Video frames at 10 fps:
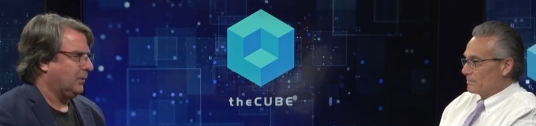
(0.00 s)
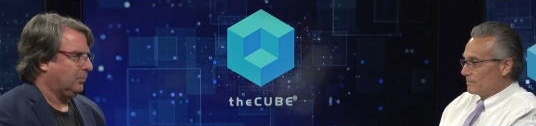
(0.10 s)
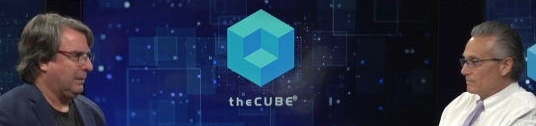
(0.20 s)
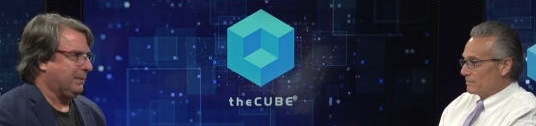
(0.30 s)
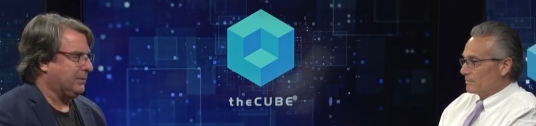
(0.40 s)

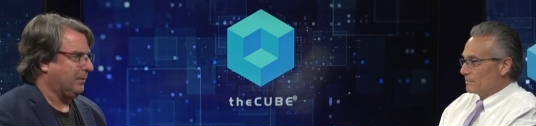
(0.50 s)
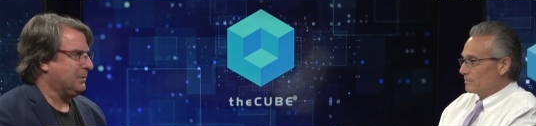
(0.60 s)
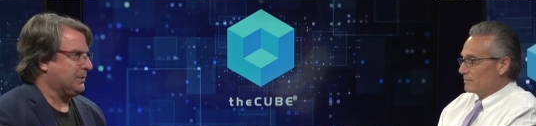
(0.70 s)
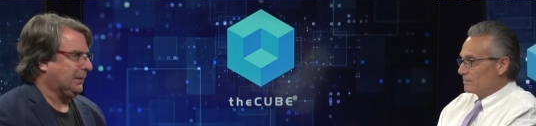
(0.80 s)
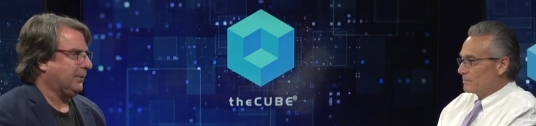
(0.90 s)
Speaker 1: We've been doing
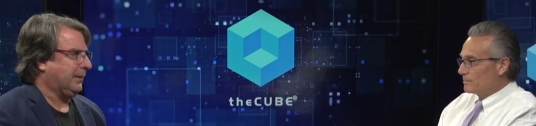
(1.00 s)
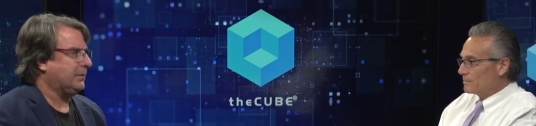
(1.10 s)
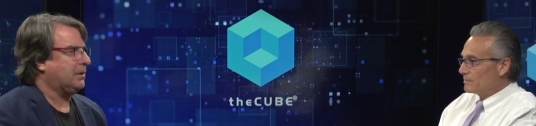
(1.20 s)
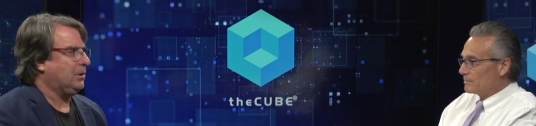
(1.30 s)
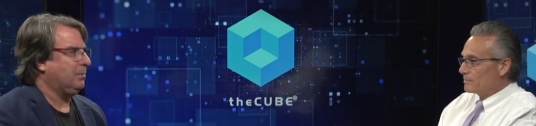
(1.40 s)
machine learning at
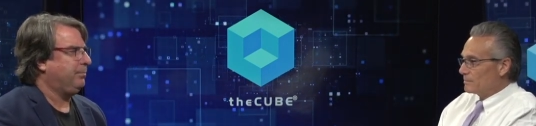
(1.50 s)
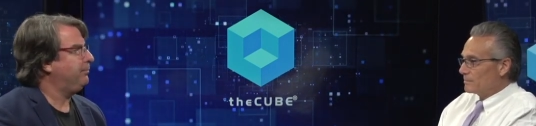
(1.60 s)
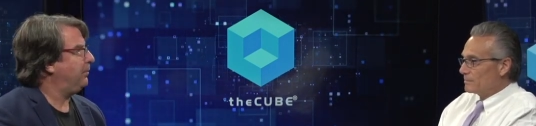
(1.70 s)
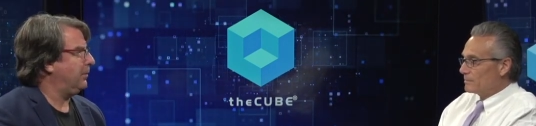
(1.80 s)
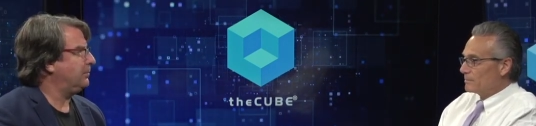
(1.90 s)
the Cube
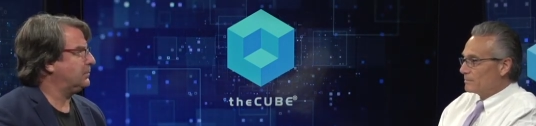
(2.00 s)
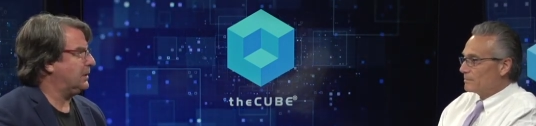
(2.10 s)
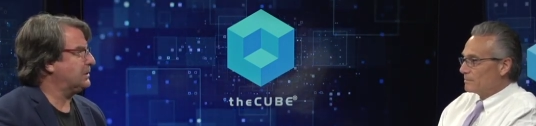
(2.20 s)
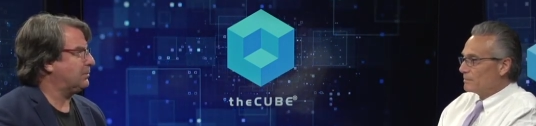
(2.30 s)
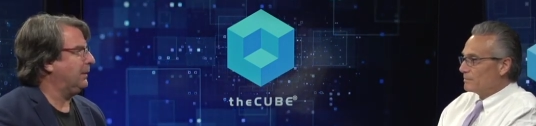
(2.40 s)
for
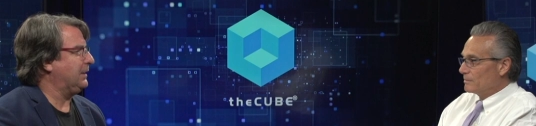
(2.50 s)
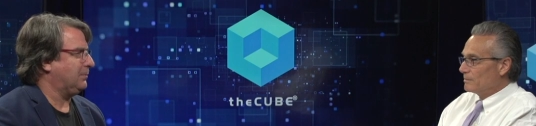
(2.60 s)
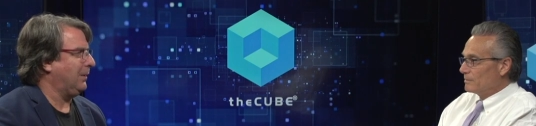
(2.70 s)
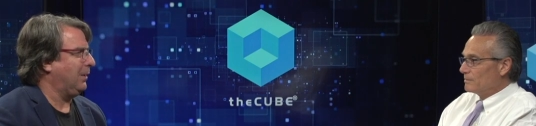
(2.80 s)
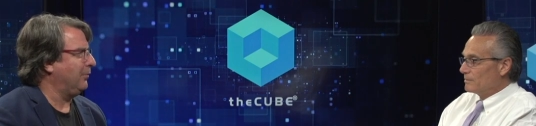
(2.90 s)
since
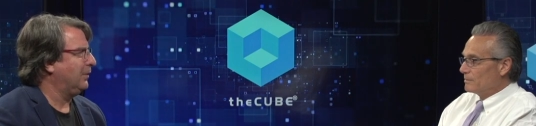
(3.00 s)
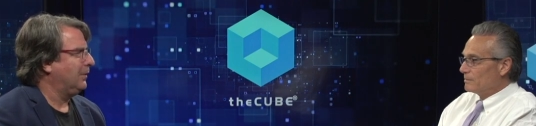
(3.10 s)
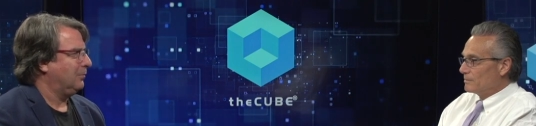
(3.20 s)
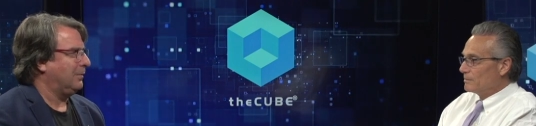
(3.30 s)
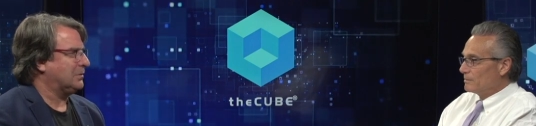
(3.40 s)
2012
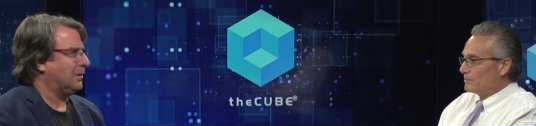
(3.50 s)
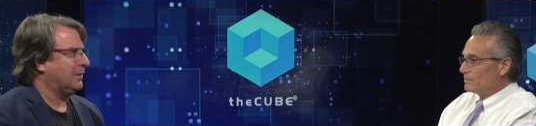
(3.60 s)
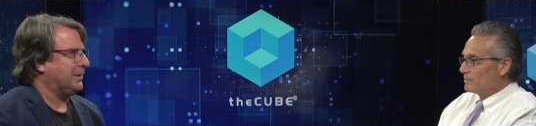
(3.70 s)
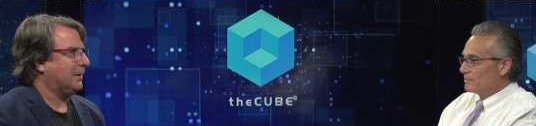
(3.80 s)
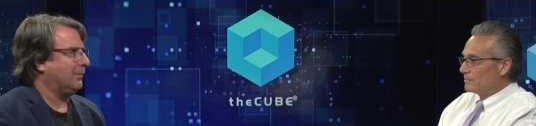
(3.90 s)
when we
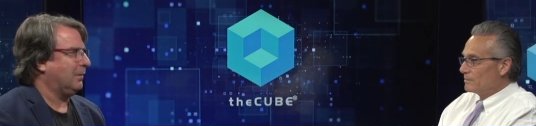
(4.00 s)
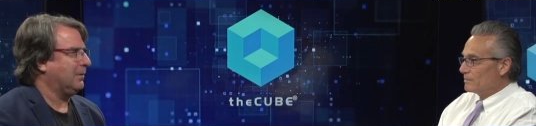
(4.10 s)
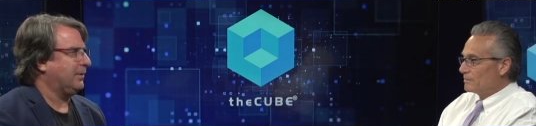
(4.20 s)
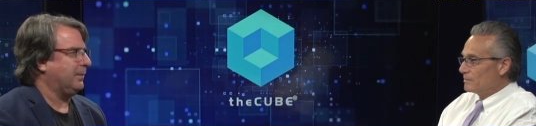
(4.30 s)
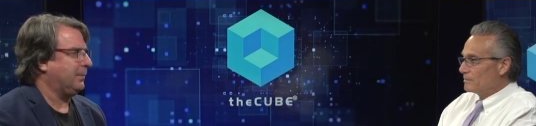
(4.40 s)
started tinkering
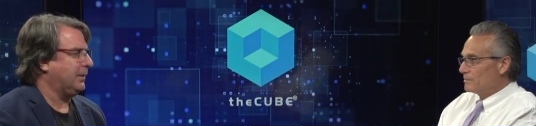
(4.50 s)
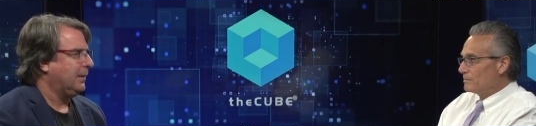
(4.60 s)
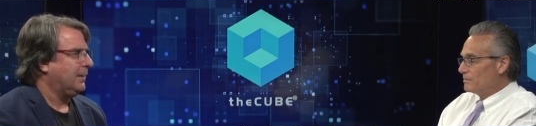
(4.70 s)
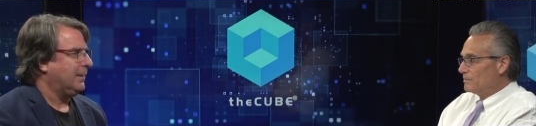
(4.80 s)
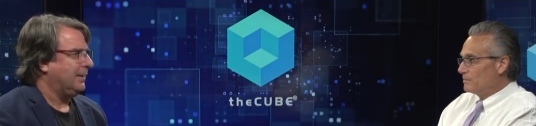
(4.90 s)
with it. But
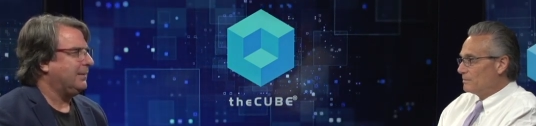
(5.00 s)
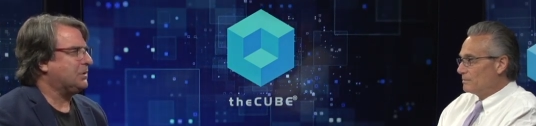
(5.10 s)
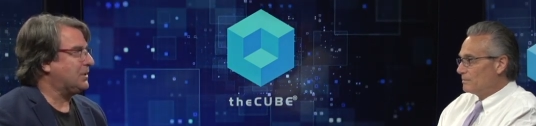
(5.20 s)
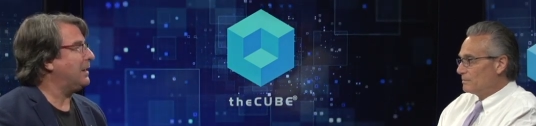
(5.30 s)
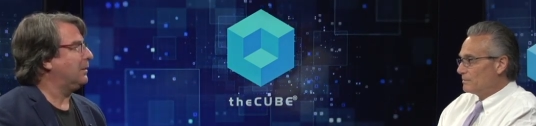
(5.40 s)
the
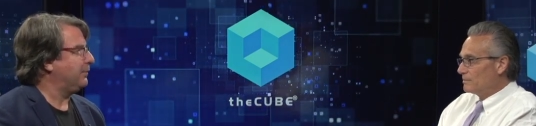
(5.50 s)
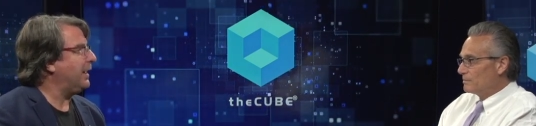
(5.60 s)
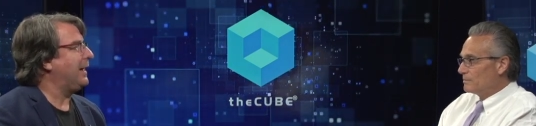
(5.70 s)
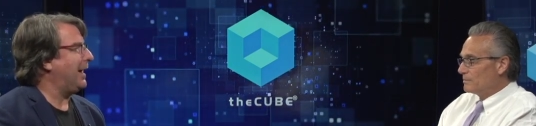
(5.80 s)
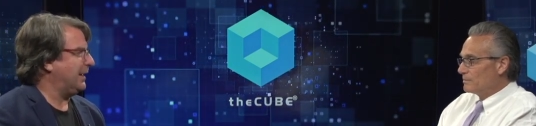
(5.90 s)
generative
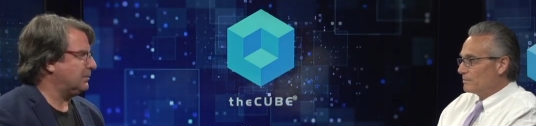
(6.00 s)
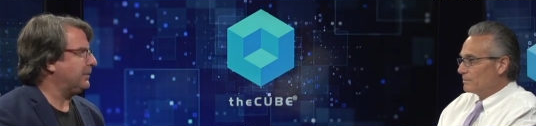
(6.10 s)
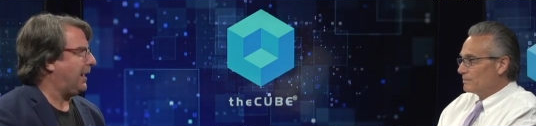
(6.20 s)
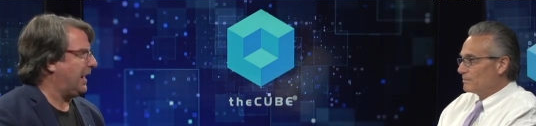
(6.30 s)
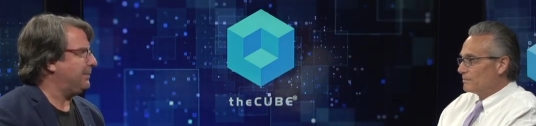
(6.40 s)
AI is what
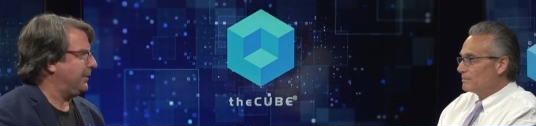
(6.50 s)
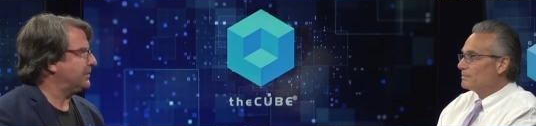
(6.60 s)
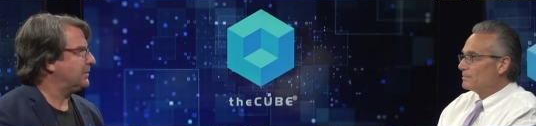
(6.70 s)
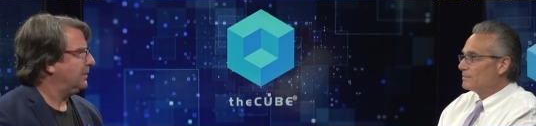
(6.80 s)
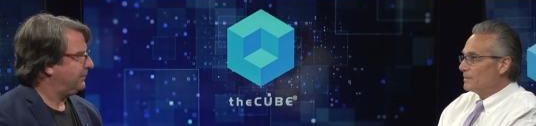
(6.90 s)
the hype
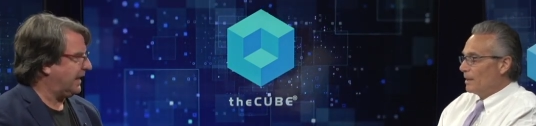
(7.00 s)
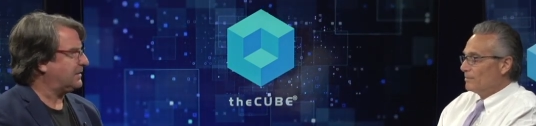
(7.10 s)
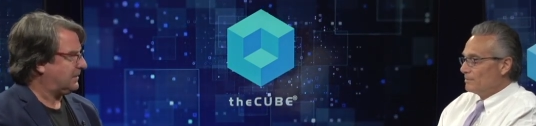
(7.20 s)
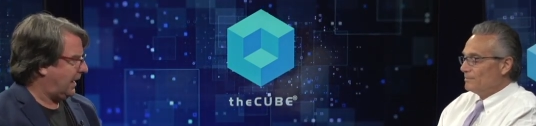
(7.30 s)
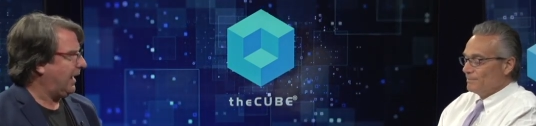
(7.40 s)
is. Yeah.
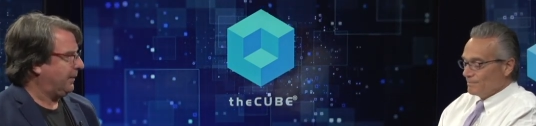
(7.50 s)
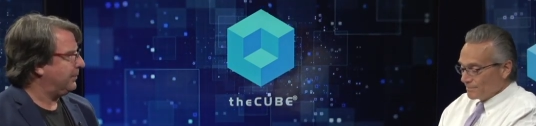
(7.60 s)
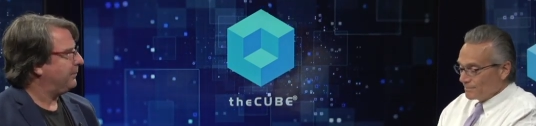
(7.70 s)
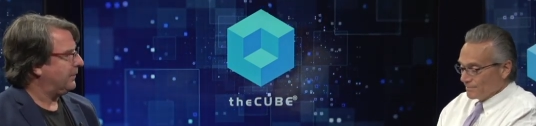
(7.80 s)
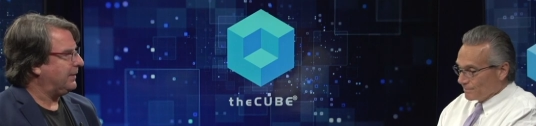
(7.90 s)
That's the hype.
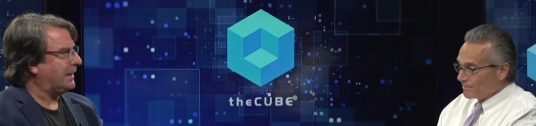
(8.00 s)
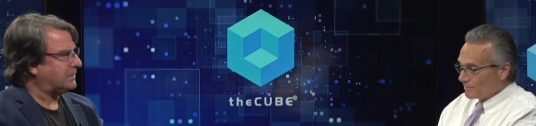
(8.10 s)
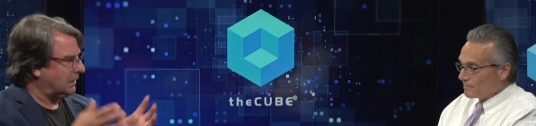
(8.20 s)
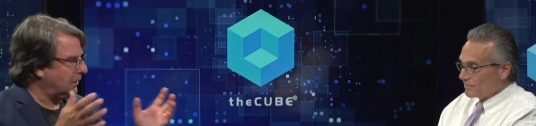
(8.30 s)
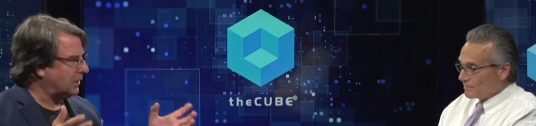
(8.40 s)
And
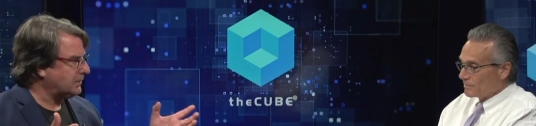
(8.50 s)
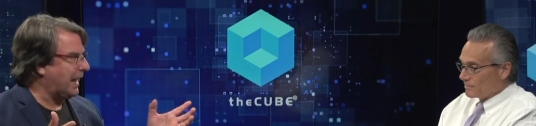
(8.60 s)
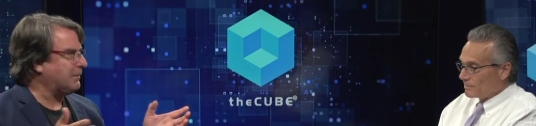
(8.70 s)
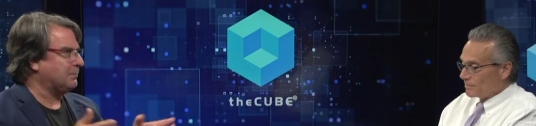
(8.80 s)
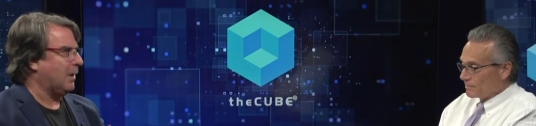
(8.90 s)
that's the large
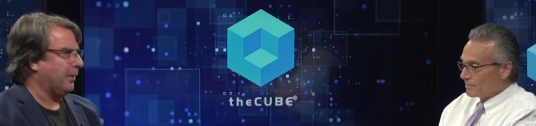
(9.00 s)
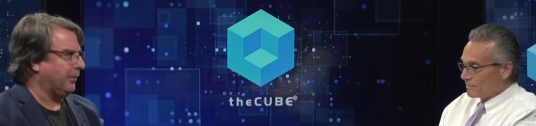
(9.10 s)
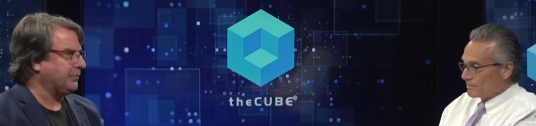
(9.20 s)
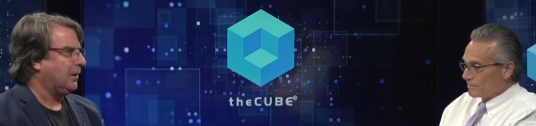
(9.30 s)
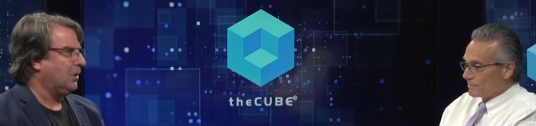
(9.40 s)
language
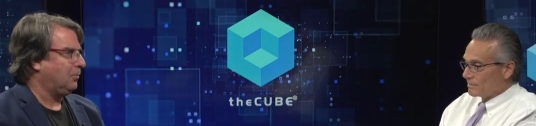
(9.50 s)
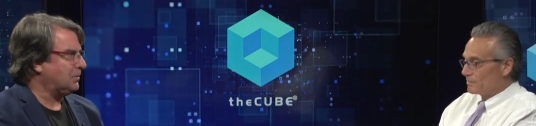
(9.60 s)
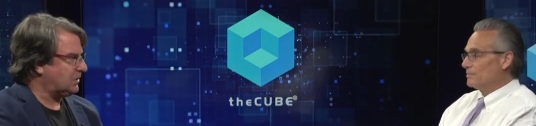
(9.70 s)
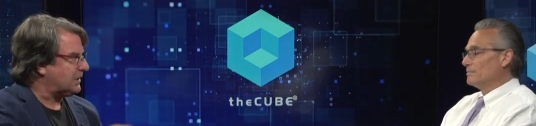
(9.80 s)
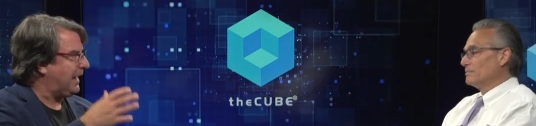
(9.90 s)
models,
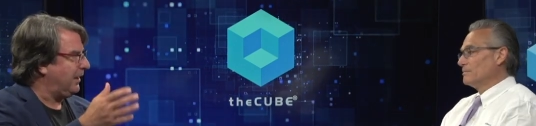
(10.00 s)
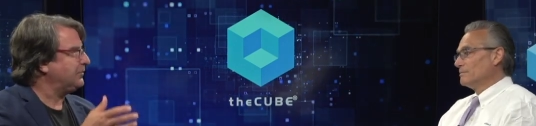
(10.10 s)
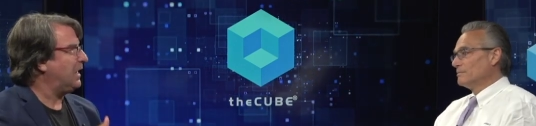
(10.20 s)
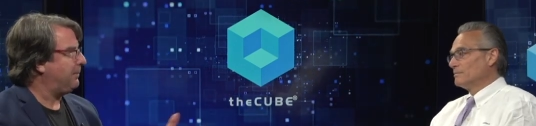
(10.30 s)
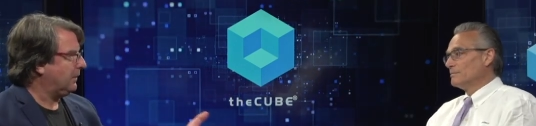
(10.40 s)
which
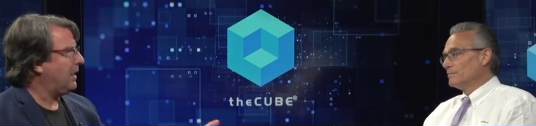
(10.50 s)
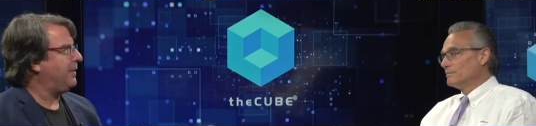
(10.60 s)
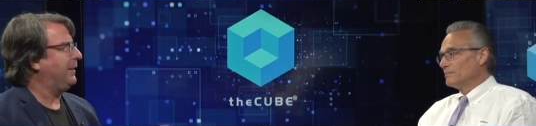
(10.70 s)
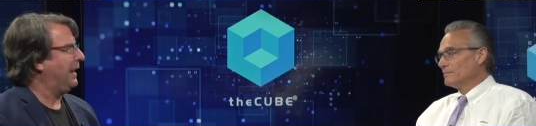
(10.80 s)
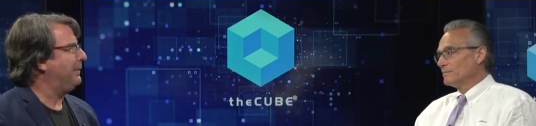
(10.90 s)
scales up a lot
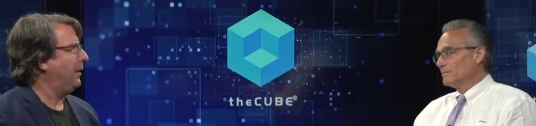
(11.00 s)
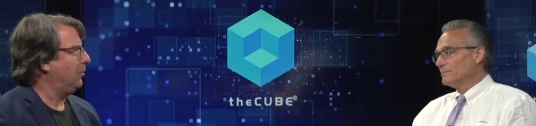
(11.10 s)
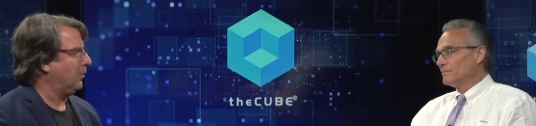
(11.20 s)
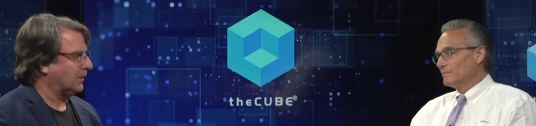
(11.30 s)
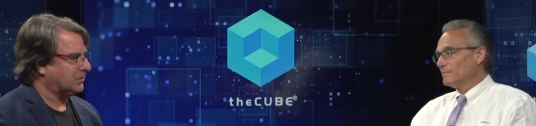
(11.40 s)
of that ML
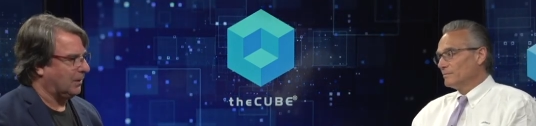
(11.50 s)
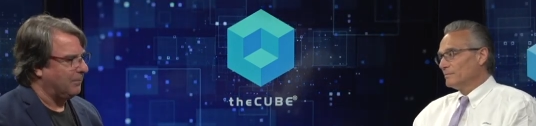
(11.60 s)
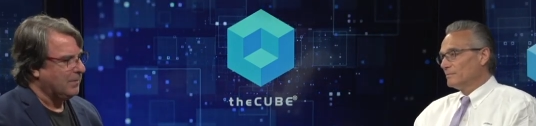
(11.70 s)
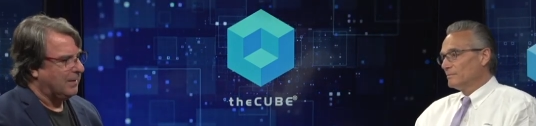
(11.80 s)
work. So